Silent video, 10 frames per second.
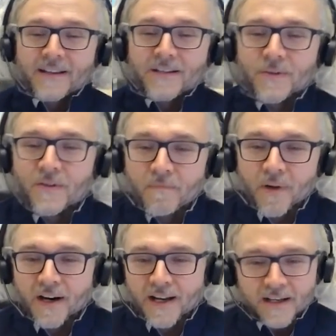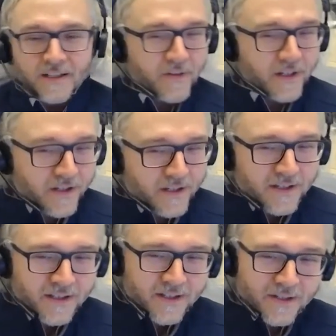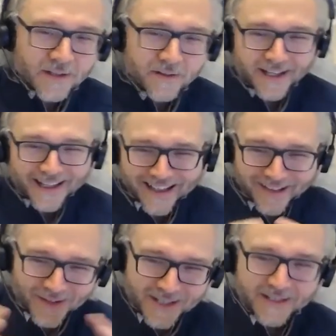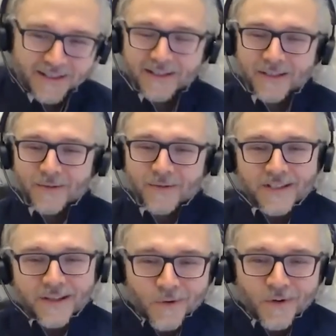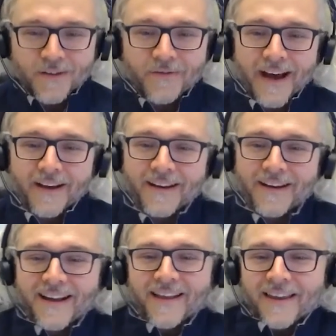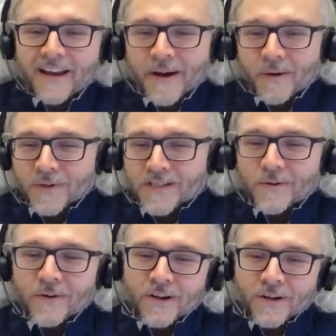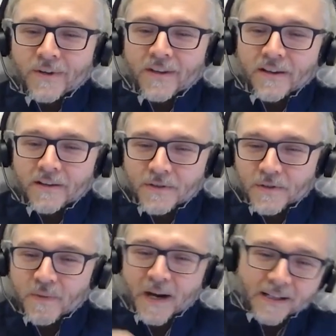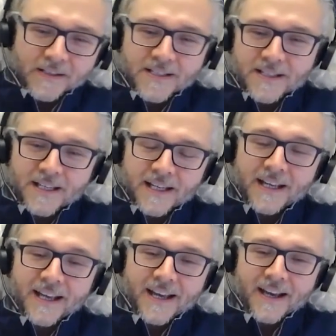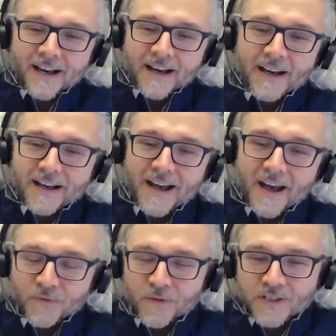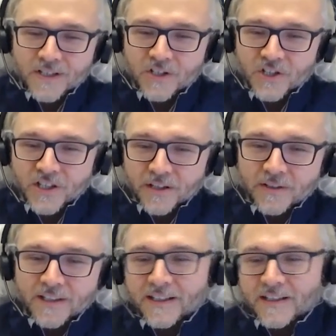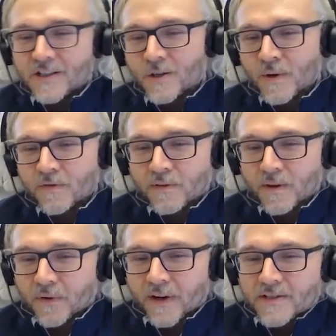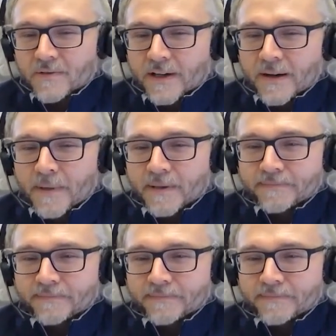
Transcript: sort of market interventions. So can you kind of give us a sort of summary of how to think about what's going on with all those policy efforts to shield the consumer from the price run up?